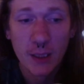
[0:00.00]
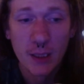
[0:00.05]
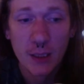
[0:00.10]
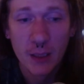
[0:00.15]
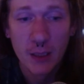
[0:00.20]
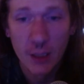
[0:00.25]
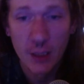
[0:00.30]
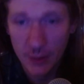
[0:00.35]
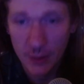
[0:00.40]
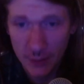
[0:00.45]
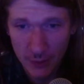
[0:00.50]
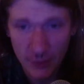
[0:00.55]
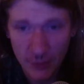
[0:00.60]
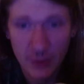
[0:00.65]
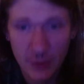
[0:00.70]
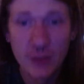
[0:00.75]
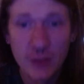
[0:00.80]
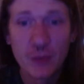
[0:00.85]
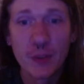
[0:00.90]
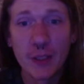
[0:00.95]
There's
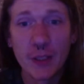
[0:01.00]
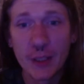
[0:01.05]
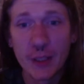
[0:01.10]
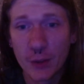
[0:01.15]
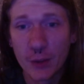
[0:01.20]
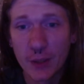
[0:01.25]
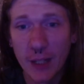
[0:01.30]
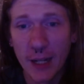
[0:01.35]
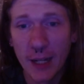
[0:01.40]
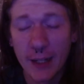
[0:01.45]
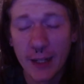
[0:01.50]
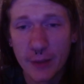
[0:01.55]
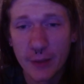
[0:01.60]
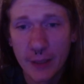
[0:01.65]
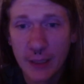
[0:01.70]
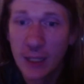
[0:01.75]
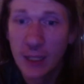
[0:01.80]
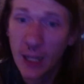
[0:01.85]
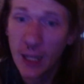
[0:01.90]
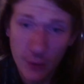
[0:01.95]
this video
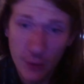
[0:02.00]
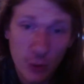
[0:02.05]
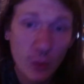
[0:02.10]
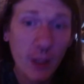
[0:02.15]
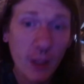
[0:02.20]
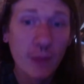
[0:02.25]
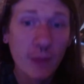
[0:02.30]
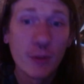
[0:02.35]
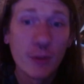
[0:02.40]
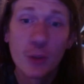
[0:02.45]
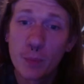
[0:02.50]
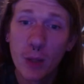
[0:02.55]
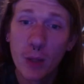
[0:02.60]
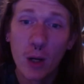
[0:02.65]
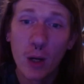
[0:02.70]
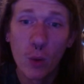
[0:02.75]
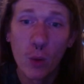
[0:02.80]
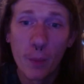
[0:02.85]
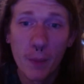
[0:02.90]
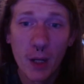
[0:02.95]
diary. I do have a new
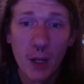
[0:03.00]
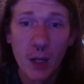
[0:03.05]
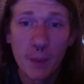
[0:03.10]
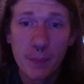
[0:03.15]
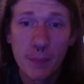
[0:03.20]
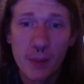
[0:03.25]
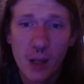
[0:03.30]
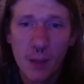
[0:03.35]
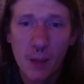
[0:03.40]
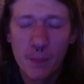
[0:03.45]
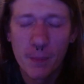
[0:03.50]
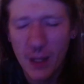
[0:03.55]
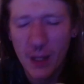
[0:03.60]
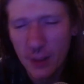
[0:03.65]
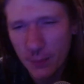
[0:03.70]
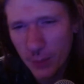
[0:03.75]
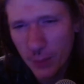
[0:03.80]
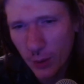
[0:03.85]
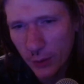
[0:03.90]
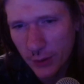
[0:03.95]
poem up. I'm about to
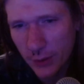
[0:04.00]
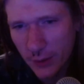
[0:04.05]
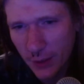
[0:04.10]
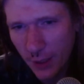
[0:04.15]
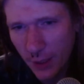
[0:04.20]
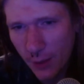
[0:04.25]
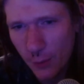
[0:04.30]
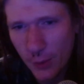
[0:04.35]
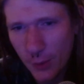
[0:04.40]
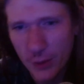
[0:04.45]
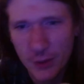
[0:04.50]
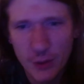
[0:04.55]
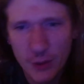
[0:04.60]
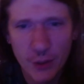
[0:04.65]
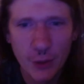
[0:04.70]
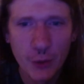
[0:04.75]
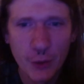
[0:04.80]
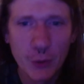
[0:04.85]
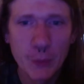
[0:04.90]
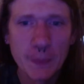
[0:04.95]
post another one
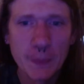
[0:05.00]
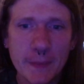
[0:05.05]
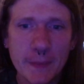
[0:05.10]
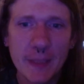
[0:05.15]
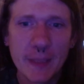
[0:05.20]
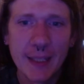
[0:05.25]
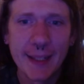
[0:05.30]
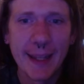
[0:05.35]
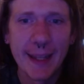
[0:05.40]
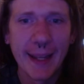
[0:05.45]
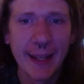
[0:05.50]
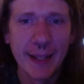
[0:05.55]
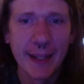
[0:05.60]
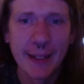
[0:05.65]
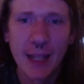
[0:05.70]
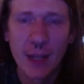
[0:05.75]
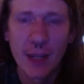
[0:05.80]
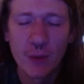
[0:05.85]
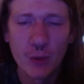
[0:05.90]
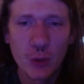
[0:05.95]
too. And I
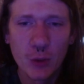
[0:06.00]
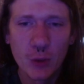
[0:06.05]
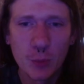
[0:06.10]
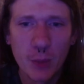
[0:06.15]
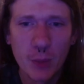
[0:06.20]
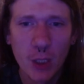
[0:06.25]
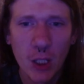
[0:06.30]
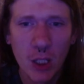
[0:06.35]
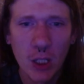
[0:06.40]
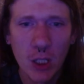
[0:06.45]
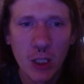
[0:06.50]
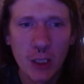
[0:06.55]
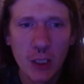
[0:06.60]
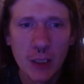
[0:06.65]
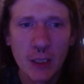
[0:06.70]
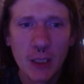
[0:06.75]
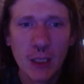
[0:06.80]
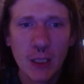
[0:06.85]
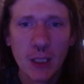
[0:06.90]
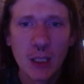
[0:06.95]
have a new blog
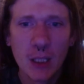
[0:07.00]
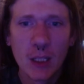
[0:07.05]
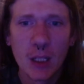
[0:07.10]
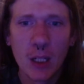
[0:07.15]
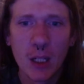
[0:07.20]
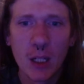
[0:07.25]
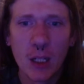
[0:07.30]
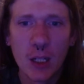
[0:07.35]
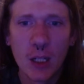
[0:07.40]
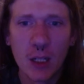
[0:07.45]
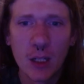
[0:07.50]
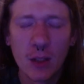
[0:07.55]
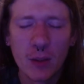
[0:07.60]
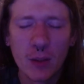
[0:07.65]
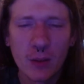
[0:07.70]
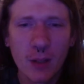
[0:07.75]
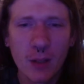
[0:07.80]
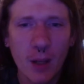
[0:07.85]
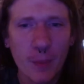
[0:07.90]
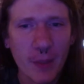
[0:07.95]

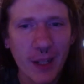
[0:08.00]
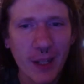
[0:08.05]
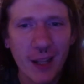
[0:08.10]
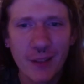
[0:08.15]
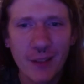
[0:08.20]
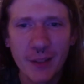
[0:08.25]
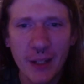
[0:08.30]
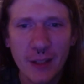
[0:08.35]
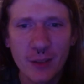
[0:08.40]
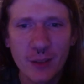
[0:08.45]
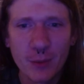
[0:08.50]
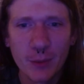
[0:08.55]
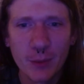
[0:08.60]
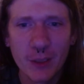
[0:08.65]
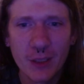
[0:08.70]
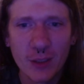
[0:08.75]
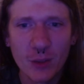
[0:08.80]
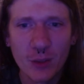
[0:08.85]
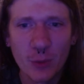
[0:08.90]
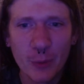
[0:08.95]
coming out next week
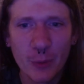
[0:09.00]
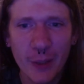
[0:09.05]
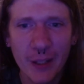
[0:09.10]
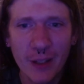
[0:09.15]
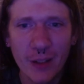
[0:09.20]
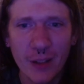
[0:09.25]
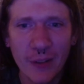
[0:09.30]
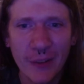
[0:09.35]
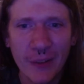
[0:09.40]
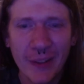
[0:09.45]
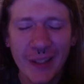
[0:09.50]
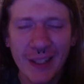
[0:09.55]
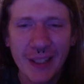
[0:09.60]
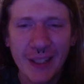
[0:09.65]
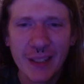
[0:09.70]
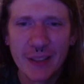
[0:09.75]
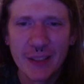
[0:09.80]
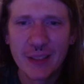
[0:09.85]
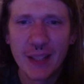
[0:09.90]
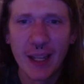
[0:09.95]
as well,
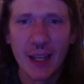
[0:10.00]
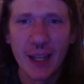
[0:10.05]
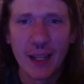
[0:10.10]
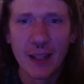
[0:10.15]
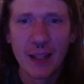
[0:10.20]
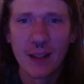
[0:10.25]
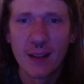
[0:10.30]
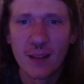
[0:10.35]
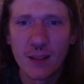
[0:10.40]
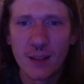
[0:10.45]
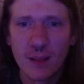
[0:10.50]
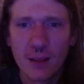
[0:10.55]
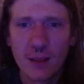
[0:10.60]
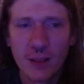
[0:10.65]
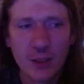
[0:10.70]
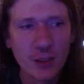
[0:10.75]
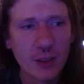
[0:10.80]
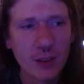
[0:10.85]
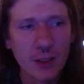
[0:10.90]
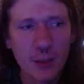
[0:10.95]
that
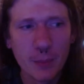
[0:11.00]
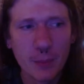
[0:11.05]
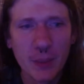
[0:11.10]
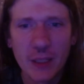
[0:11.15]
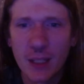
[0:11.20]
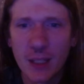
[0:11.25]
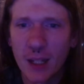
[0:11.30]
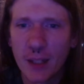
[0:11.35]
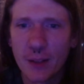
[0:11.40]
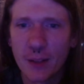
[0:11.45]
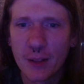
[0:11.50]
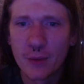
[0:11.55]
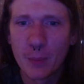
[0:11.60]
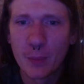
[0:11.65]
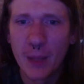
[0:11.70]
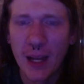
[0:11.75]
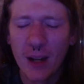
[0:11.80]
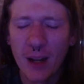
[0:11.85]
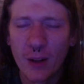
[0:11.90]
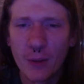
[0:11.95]
is going to be kind of
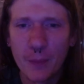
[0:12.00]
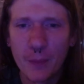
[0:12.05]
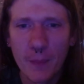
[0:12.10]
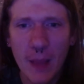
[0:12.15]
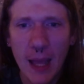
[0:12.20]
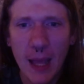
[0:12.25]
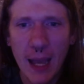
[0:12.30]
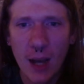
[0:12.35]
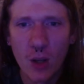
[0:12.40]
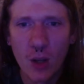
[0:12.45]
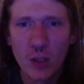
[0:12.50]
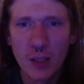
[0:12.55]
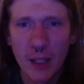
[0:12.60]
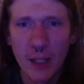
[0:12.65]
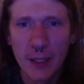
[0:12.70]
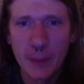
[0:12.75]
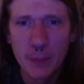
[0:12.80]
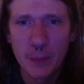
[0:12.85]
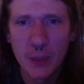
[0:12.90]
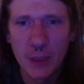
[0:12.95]
about how,
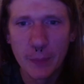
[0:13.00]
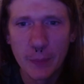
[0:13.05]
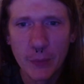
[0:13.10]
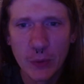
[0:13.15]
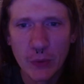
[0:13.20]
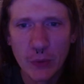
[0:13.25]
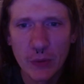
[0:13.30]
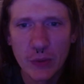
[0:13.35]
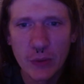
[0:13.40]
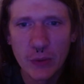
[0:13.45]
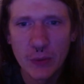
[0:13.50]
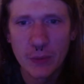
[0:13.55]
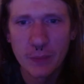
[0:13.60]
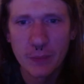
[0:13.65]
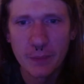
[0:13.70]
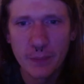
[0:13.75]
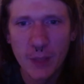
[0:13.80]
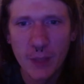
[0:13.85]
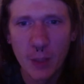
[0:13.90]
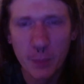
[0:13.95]
like, people's
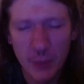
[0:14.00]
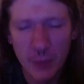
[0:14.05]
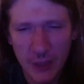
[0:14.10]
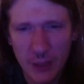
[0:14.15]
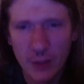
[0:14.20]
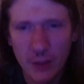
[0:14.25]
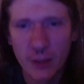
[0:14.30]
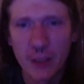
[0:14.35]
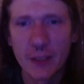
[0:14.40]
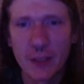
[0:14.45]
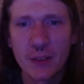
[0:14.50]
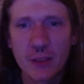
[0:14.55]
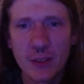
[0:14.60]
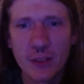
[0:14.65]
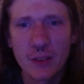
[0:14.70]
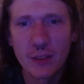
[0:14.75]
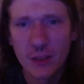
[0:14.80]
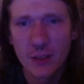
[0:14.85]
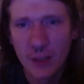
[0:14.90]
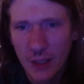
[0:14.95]

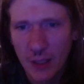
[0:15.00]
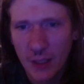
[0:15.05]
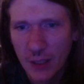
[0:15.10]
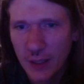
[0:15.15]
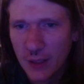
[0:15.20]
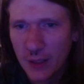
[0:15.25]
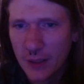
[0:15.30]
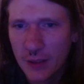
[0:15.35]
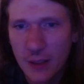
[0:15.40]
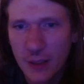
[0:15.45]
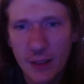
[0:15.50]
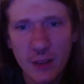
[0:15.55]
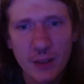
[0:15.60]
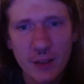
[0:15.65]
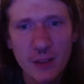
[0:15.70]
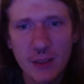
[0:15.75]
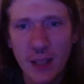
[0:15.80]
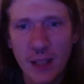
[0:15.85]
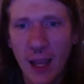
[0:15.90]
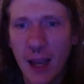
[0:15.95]
appearance, their
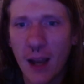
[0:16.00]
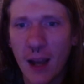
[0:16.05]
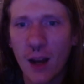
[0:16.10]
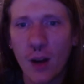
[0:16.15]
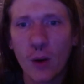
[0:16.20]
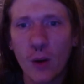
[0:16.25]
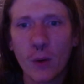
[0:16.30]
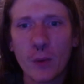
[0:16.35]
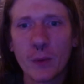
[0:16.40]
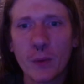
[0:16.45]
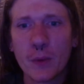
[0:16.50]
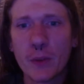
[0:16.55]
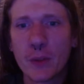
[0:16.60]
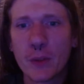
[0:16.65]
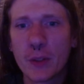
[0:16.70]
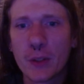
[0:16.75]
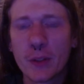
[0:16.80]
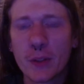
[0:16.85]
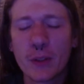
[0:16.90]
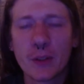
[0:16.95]
sound,
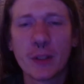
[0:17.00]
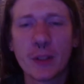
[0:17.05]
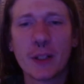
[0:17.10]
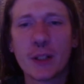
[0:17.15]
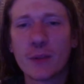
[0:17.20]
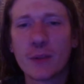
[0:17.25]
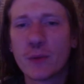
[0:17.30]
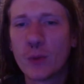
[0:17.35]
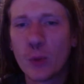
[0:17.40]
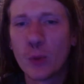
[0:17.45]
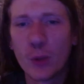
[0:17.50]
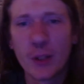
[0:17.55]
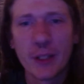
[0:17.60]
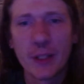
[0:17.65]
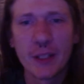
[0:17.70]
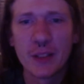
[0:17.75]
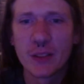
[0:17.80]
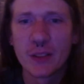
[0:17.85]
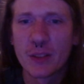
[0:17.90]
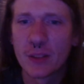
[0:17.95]
their
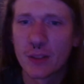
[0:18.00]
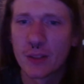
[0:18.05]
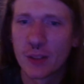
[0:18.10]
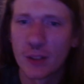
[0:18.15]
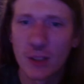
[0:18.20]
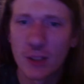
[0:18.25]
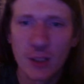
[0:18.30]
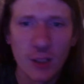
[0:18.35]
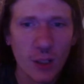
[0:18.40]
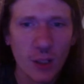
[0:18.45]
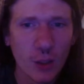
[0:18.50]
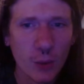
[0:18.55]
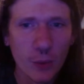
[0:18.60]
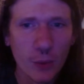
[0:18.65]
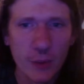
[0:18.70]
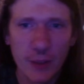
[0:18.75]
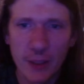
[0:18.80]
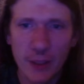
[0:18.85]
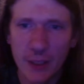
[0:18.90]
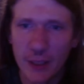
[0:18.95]
voice, their
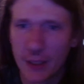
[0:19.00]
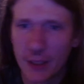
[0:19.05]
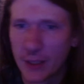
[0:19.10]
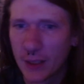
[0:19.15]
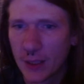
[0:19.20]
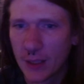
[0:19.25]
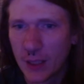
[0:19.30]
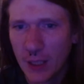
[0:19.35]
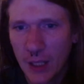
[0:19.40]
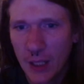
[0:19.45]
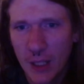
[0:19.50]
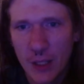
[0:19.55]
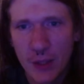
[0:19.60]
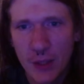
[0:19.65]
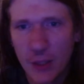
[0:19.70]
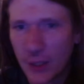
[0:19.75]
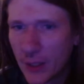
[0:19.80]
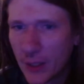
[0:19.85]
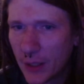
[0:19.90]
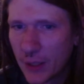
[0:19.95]
clothing,
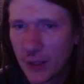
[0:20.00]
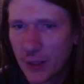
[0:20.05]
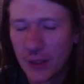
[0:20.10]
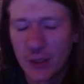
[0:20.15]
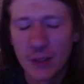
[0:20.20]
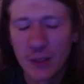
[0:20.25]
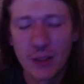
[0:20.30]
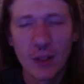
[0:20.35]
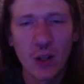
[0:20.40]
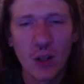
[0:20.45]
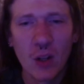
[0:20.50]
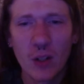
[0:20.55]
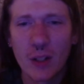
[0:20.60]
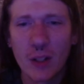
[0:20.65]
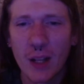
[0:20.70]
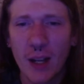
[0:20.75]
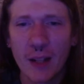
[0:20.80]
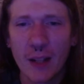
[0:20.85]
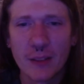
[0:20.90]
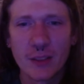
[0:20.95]
the all
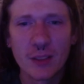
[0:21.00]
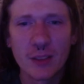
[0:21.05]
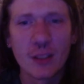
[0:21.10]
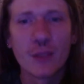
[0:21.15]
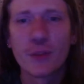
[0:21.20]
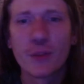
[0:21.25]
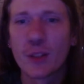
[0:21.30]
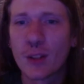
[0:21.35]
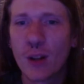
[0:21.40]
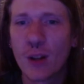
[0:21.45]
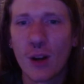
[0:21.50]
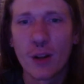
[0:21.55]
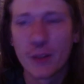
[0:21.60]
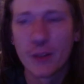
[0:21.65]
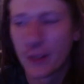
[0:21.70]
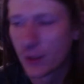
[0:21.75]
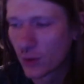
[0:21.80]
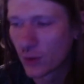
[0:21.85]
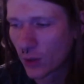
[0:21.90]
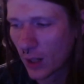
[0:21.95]
kinds of stuff, the car
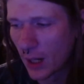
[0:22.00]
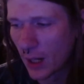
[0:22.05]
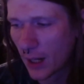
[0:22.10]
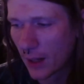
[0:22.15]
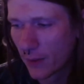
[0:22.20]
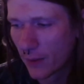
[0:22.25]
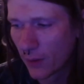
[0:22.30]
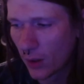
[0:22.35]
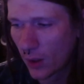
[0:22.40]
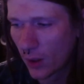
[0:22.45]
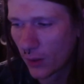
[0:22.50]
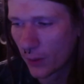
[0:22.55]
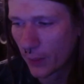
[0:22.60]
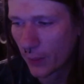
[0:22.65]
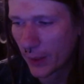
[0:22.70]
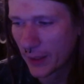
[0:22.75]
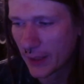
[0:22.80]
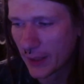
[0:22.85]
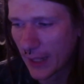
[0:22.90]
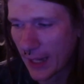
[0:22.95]
they drive, all the way
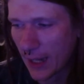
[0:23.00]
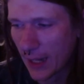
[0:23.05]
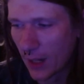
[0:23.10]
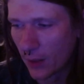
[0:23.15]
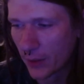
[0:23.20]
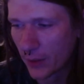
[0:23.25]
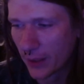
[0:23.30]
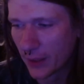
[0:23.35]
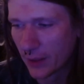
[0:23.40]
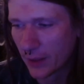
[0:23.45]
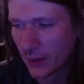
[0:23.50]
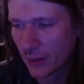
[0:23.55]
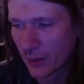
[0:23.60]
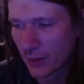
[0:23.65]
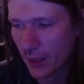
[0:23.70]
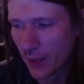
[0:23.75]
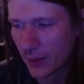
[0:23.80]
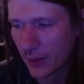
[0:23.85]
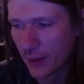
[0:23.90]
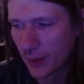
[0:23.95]
down is
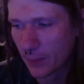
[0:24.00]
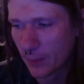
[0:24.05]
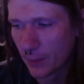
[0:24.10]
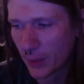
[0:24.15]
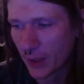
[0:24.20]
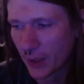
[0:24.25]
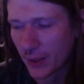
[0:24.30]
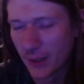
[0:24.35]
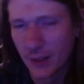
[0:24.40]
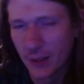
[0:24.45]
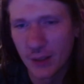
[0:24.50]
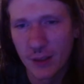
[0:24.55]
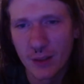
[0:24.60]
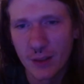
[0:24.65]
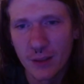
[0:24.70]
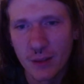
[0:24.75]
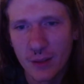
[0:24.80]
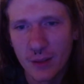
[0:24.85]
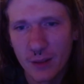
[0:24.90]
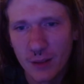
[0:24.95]
nothing but
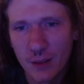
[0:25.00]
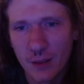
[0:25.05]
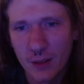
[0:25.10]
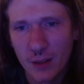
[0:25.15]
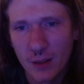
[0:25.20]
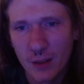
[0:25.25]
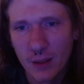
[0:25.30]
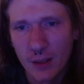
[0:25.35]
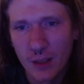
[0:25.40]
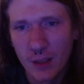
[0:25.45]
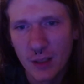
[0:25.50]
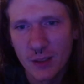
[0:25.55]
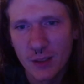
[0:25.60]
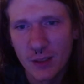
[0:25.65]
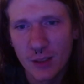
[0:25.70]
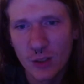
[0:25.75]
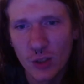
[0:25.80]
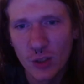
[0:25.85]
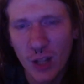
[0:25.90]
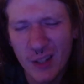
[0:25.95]
it's a
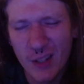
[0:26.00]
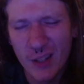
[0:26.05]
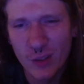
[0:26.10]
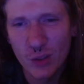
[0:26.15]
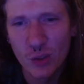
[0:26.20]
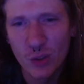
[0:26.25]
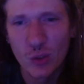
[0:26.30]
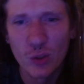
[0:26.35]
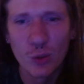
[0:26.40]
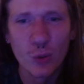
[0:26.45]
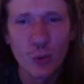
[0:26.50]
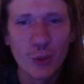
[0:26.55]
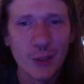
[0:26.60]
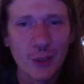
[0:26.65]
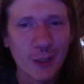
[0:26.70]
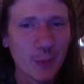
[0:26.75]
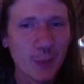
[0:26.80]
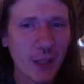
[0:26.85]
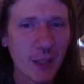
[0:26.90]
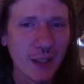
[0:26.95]
giant story
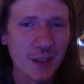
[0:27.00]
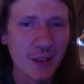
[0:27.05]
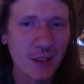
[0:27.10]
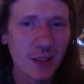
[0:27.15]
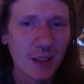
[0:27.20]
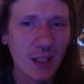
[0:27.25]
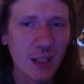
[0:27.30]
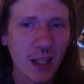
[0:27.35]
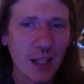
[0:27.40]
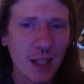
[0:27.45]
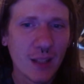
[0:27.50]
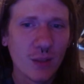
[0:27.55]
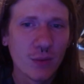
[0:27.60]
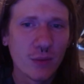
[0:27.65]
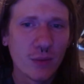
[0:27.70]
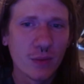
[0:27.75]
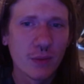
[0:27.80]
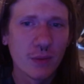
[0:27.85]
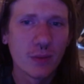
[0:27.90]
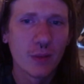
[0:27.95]
about their
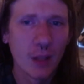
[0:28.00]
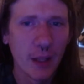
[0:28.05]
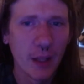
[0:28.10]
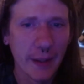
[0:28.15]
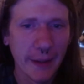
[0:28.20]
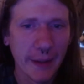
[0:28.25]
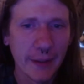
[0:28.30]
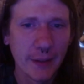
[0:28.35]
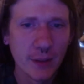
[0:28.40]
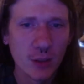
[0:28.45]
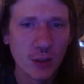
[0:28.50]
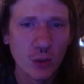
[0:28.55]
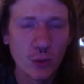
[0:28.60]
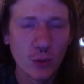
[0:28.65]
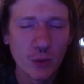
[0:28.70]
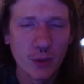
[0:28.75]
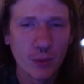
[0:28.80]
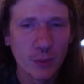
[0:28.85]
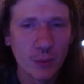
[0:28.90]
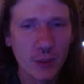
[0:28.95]
life, and you
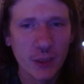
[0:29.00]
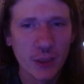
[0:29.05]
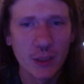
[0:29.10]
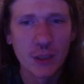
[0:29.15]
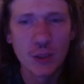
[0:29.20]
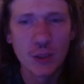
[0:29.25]
could really